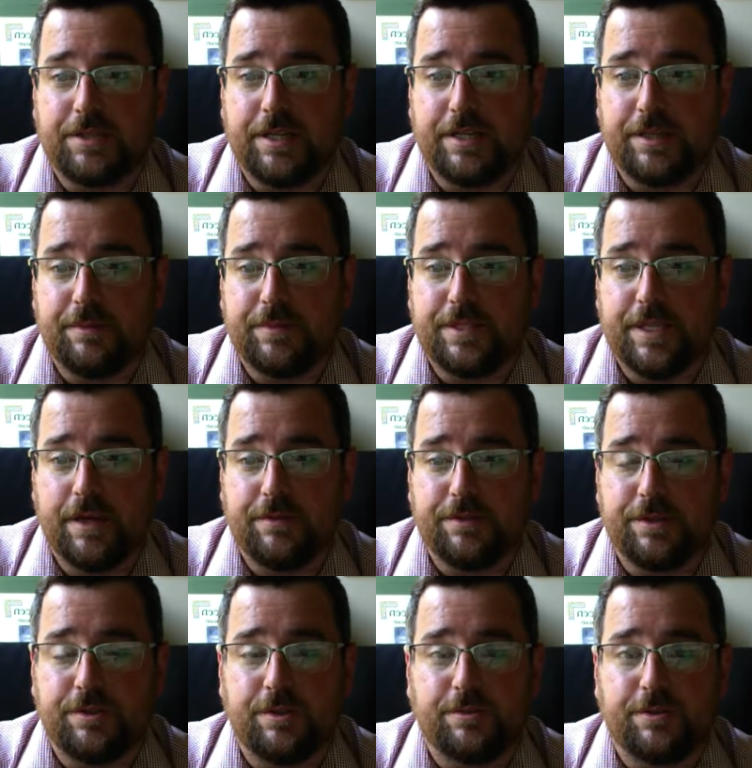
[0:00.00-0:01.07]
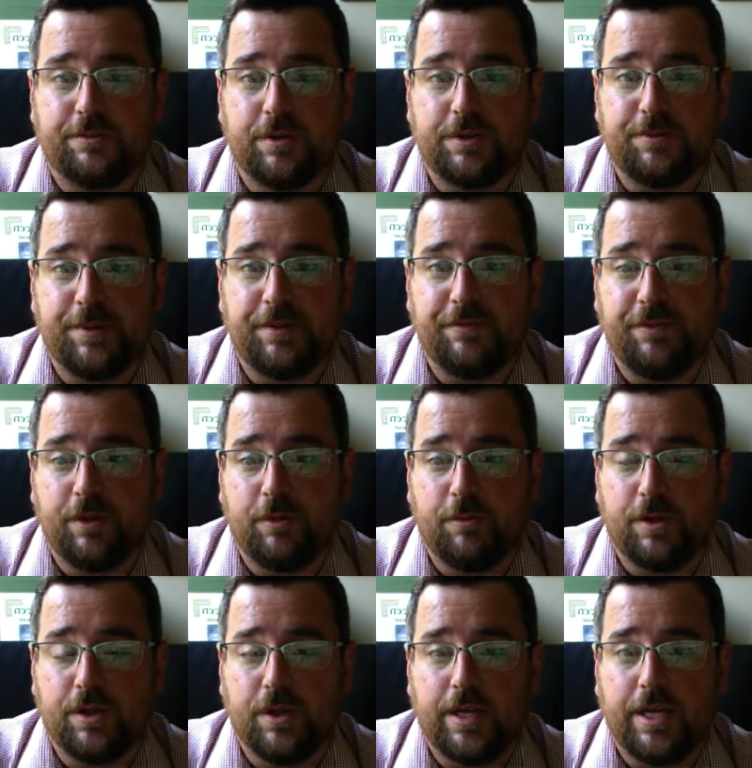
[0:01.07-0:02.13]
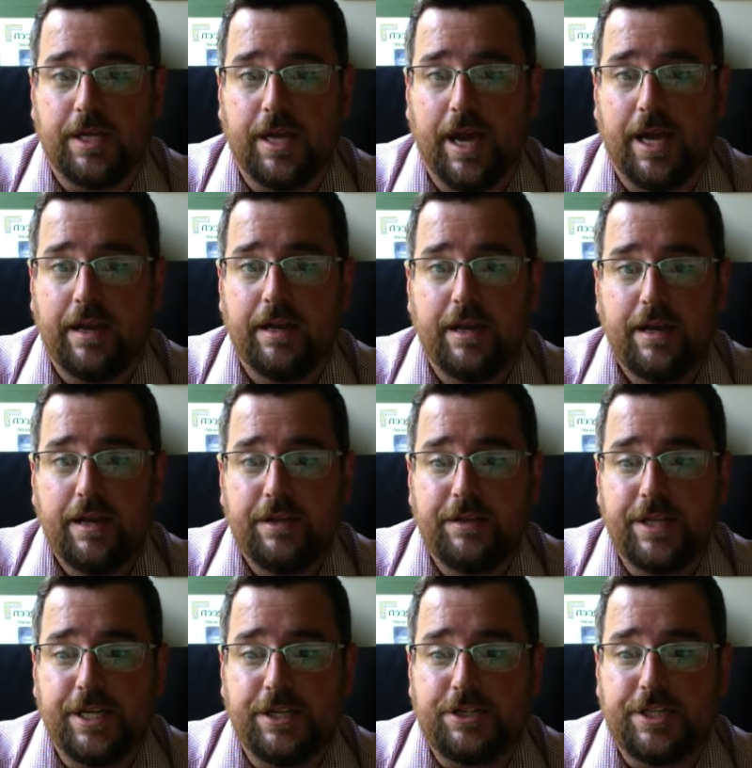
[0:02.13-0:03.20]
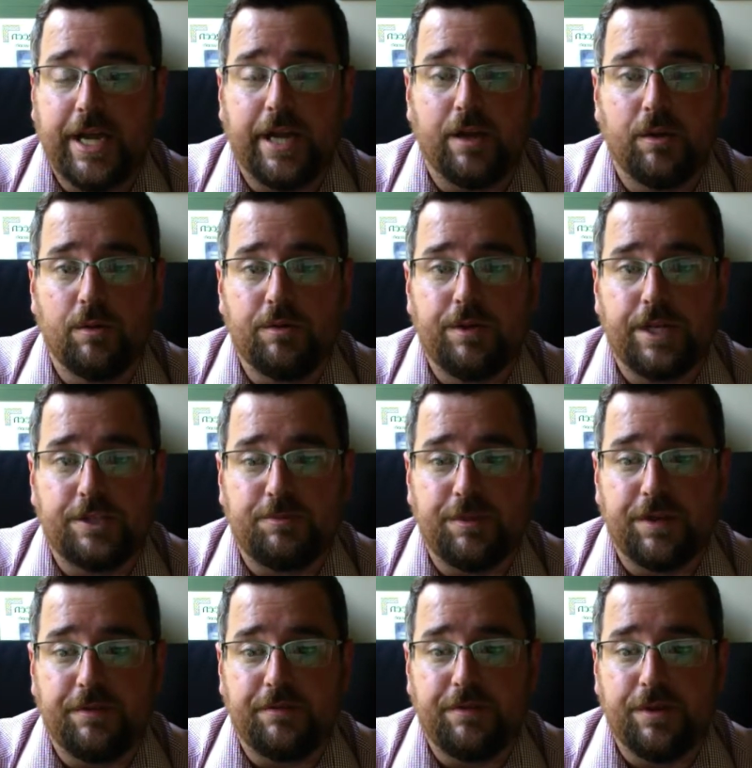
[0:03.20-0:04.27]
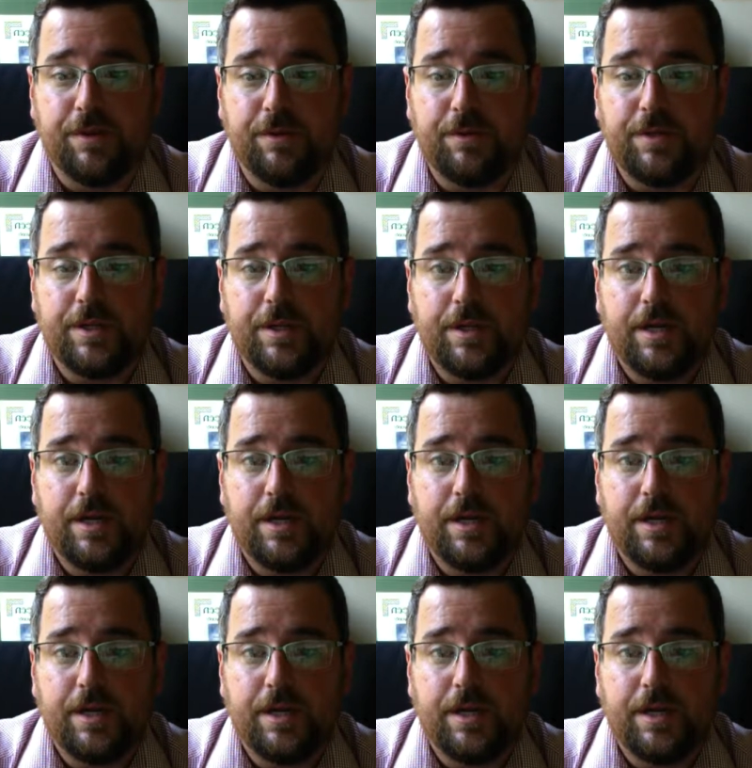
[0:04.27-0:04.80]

in themselves in terms of what's being viewed. We're looking at the channel that's being viewed.